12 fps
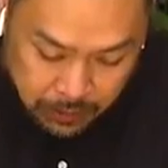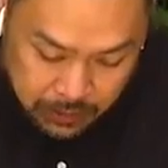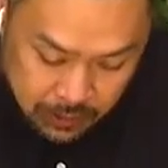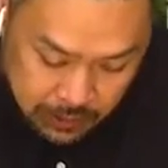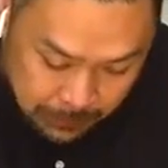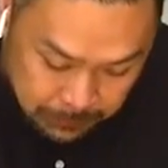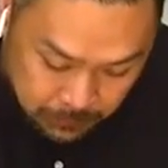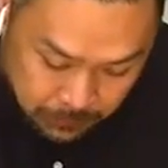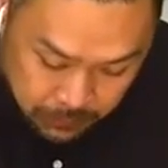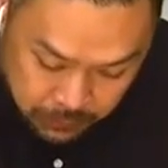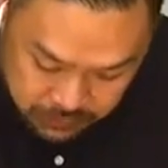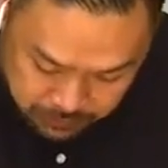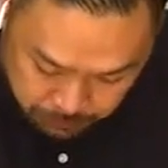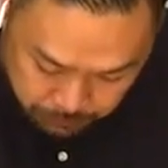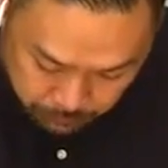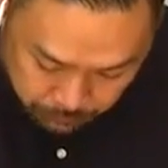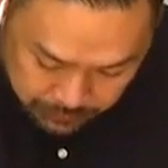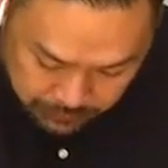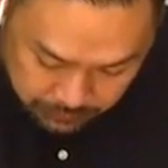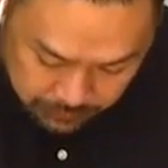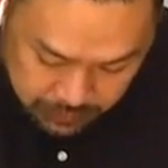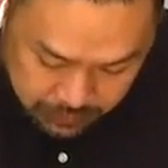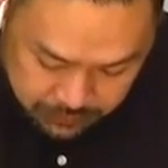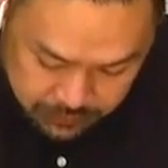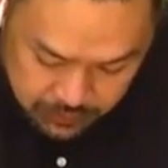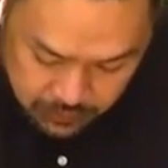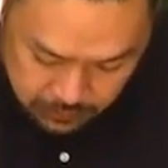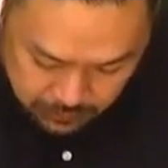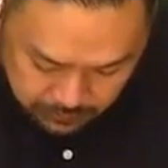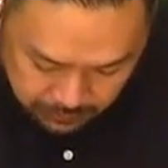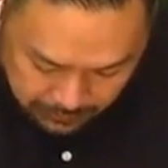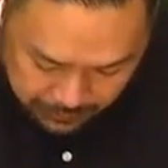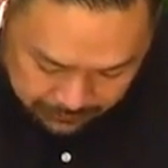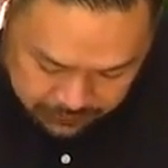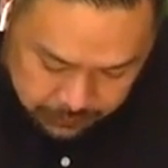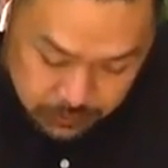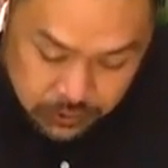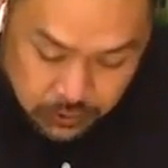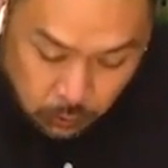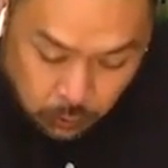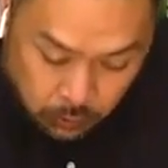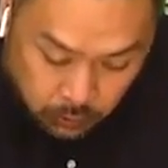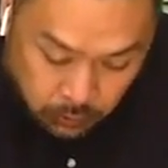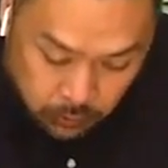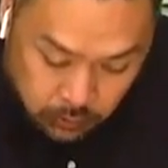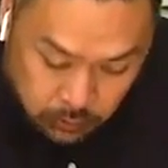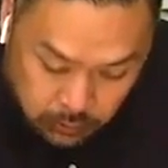pluck a couple of those pretty leaves. I have some sorrel.